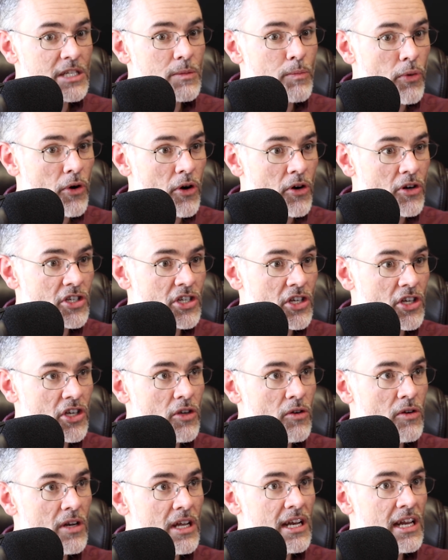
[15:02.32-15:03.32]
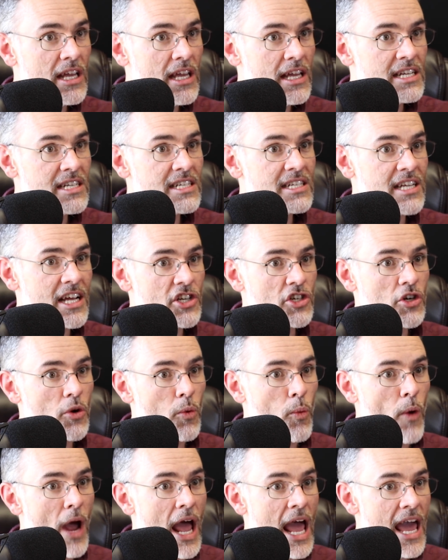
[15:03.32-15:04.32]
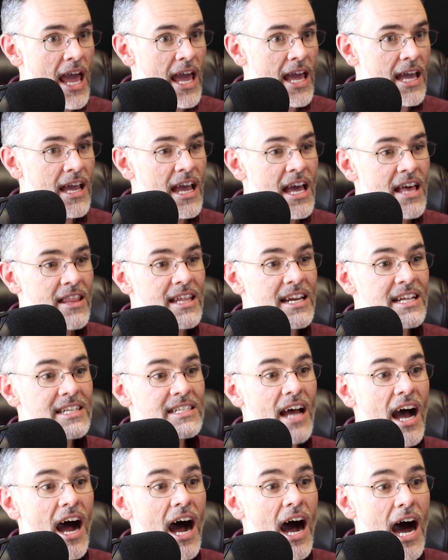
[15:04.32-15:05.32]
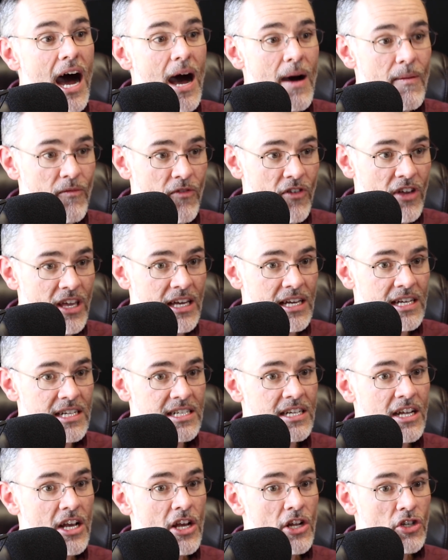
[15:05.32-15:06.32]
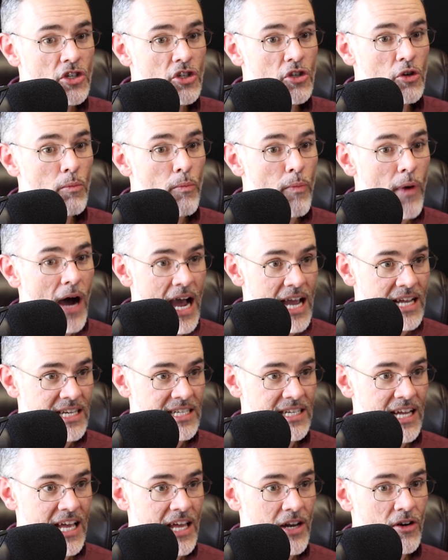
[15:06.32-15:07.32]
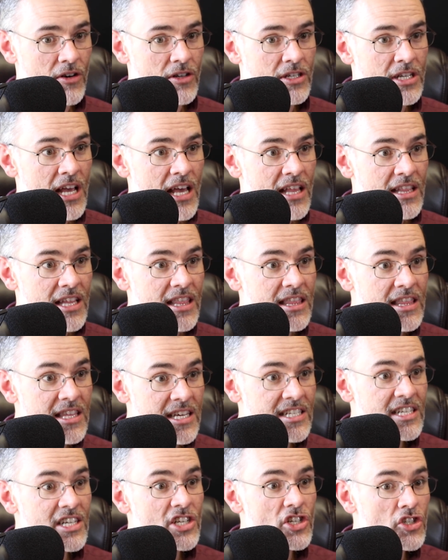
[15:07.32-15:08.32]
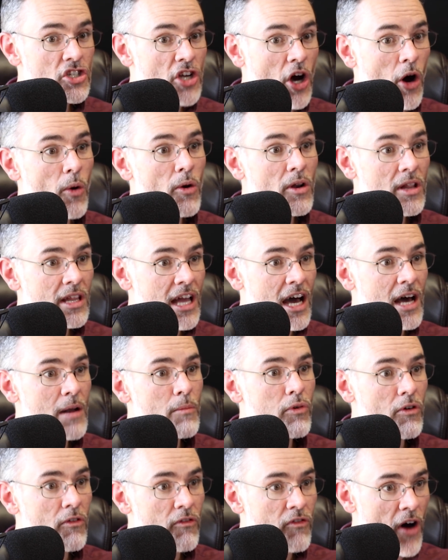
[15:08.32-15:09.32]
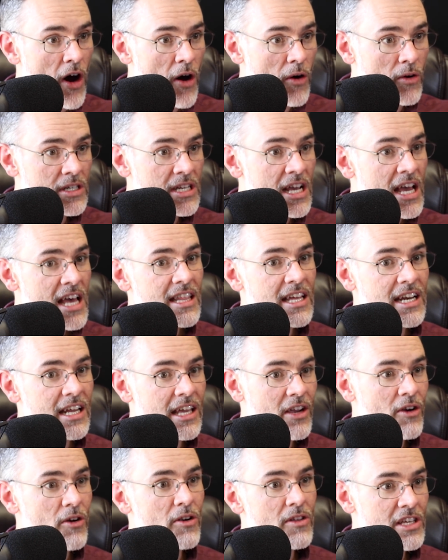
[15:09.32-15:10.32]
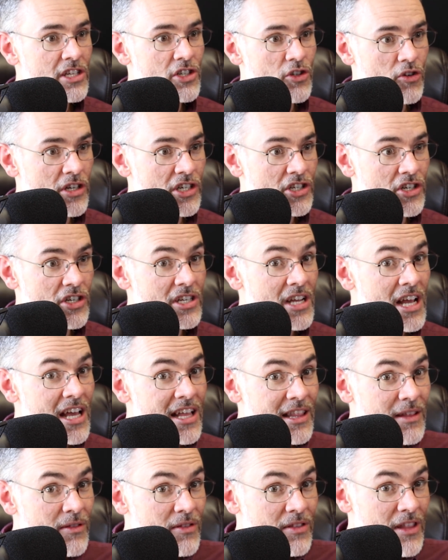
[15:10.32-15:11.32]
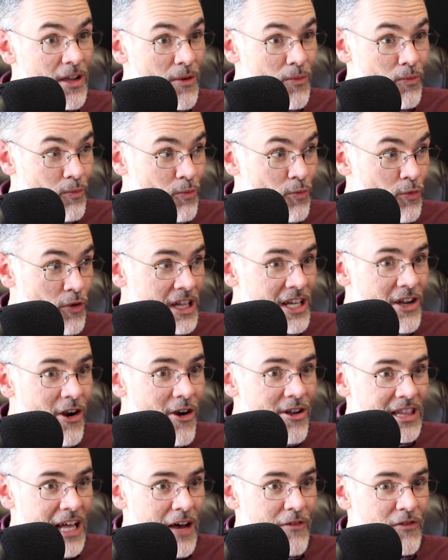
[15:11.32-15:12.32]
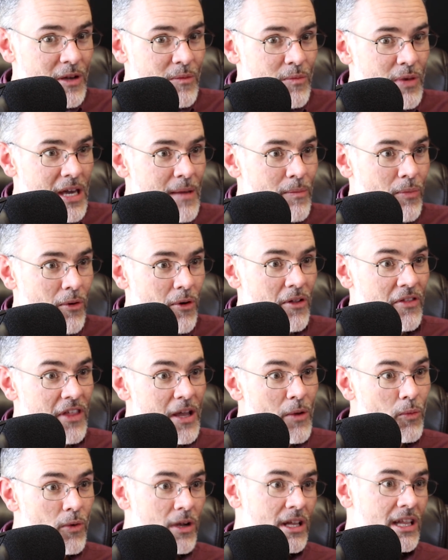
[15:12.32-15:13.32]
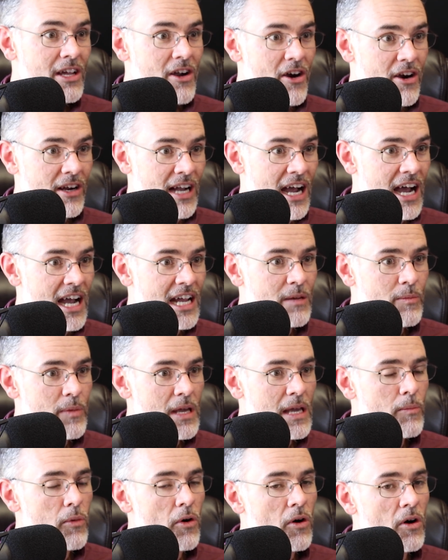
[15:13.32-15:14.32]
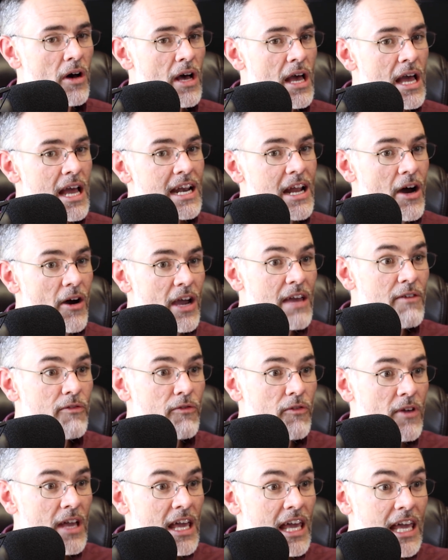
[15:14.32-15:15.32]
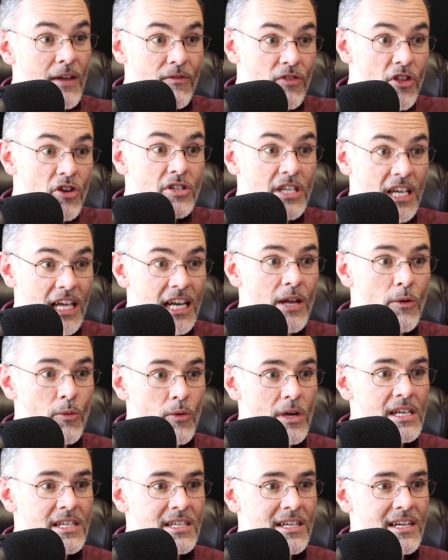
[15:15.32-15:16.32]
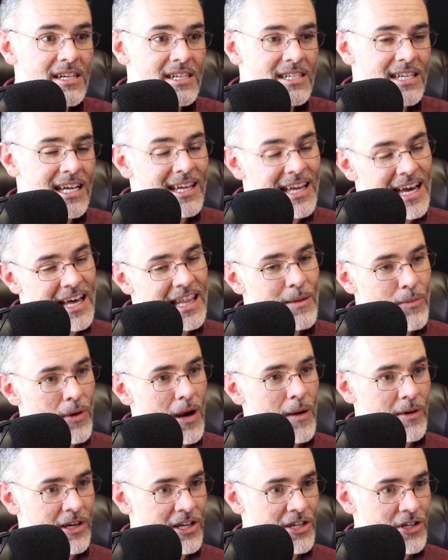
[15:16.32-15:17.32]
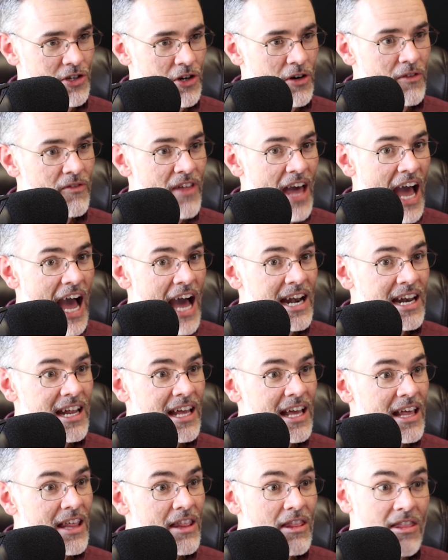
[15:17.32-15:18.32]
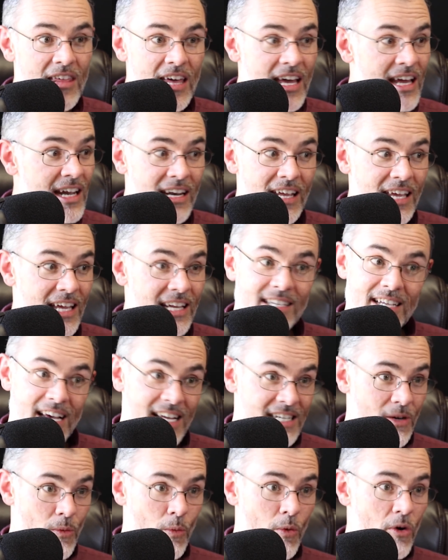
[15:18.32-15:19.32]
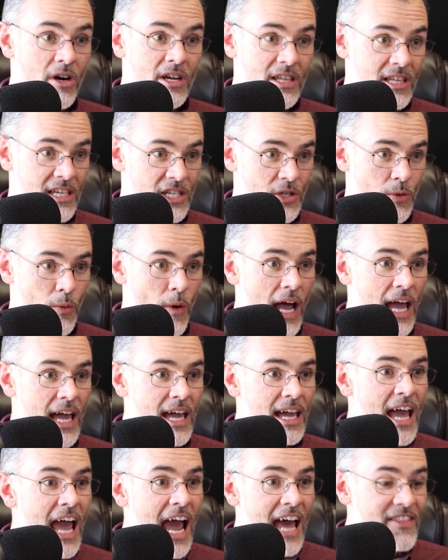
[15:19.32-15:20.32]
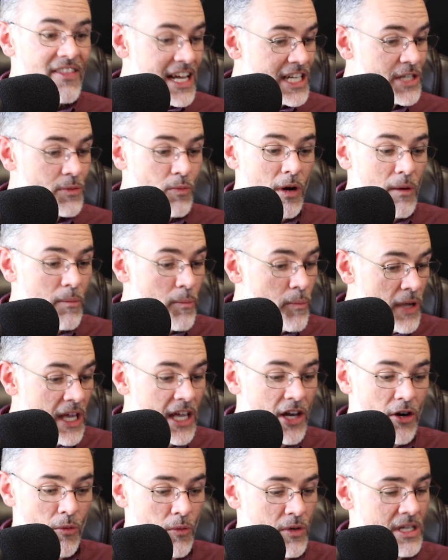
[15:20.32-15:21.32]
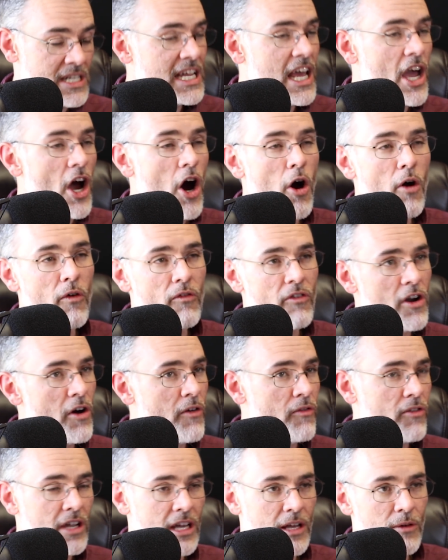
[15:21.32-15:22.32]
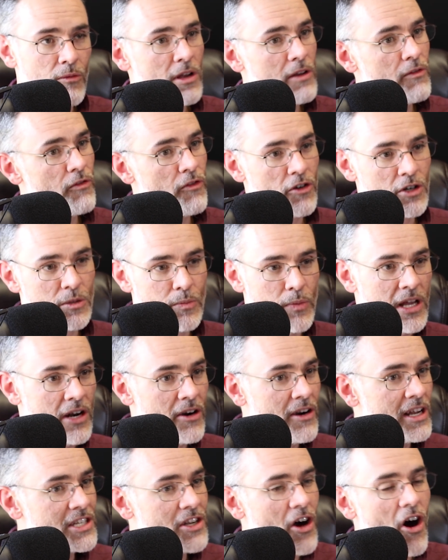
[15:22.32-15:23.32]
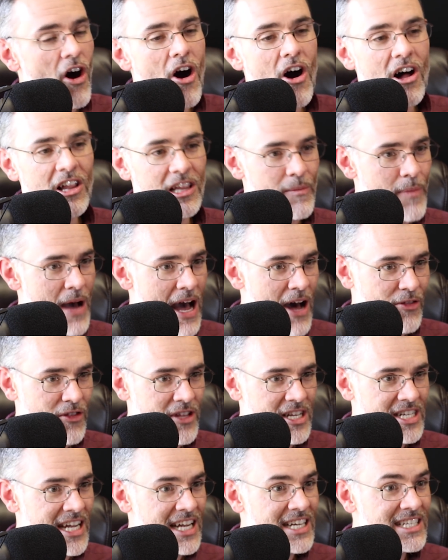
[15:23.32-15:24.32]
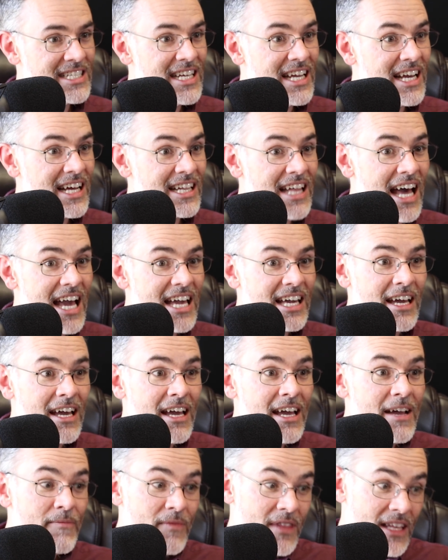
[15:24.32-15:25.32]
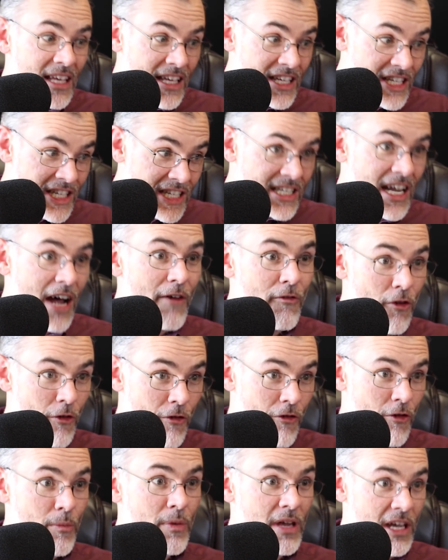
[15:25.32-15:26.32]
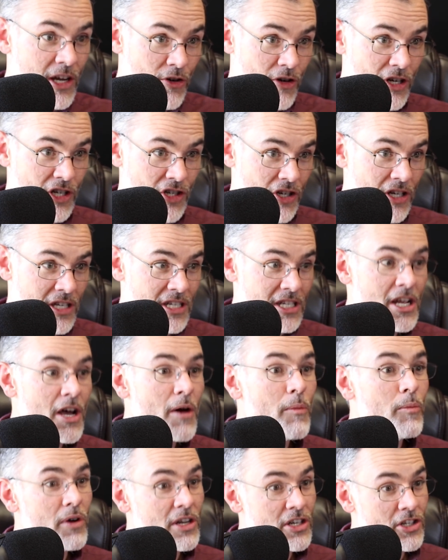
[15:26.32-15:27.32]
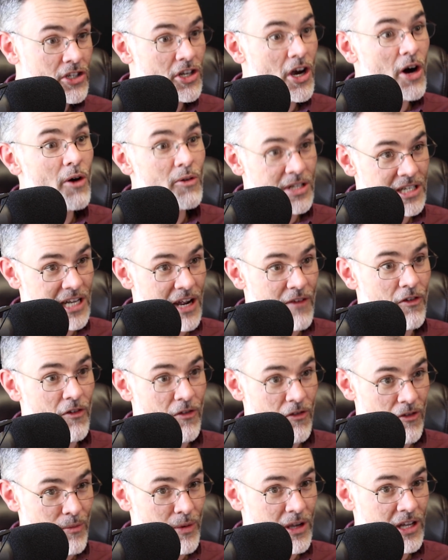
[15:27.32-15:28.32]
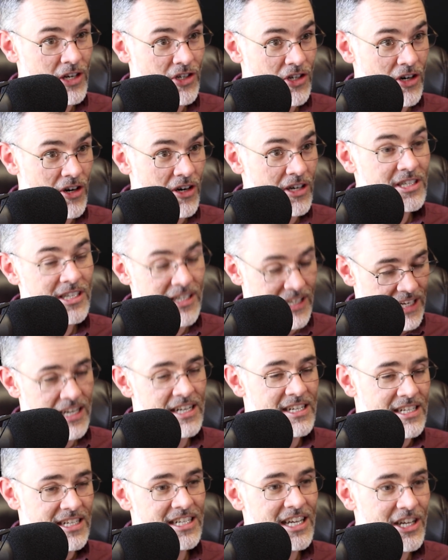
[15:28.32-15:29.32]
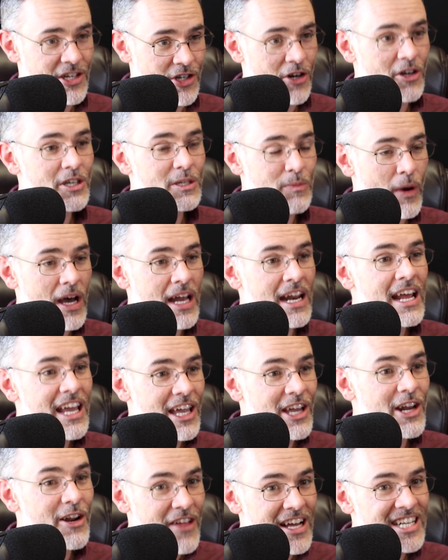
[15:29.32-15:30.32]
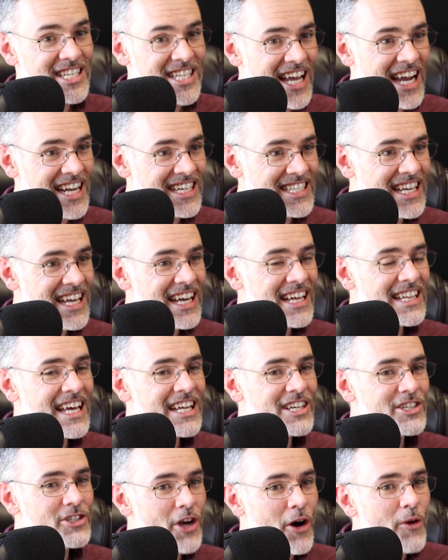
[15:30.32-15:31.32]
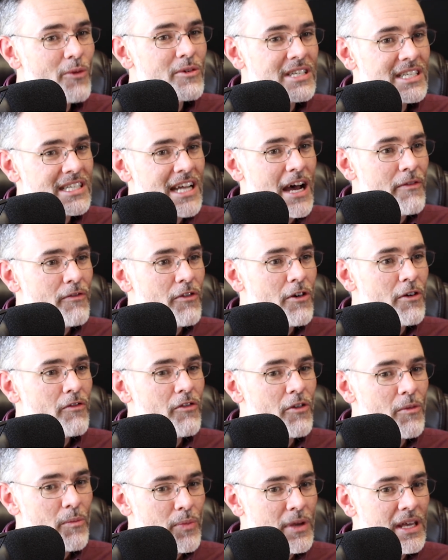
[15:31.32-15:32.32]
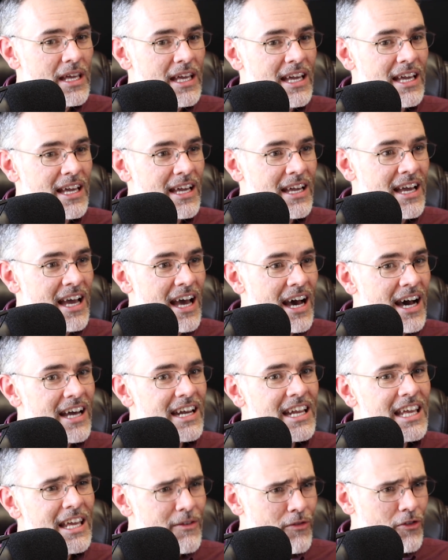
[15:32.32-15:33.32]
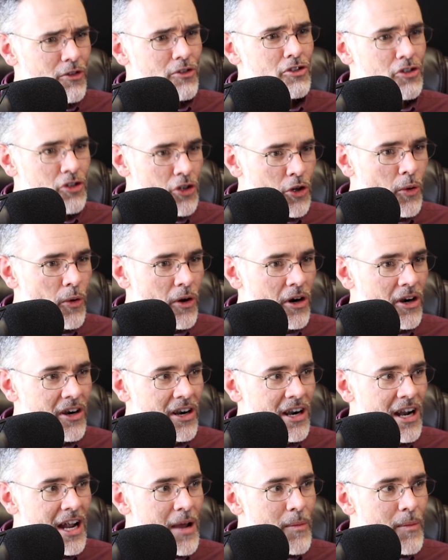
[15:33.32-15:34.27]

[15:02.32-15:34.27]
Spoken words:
it's persecuted in such a way that it's obvious to bystanders that this is totally unprovoked, that here are these Christians, they really are loving people. They really are kind people. Now, if there's any reason to say, yeah, they probably deserve that, then it doesn't work this way. And that's what Peter would say over and over again. Read 1 Peter. It's all about this idea, like, suffer for being Christians, but don't suffer for being jerks. He doesn't say jerks, but that's the idea. Like, don't suffer for being an evil doer,